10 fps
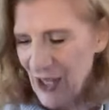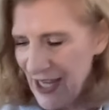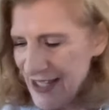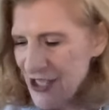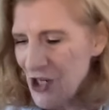
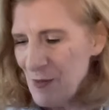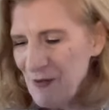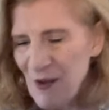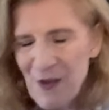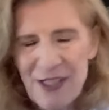It's going to be
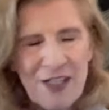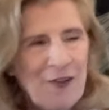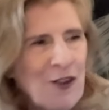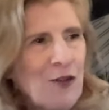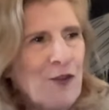very
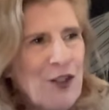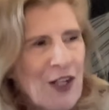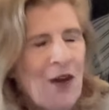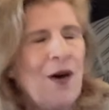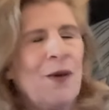difficult for you to
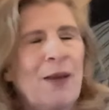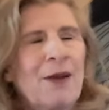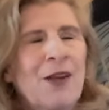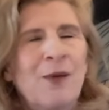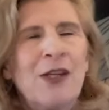go, oh, well, I'm
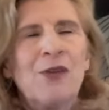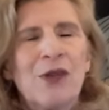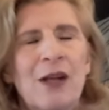going to ignore that.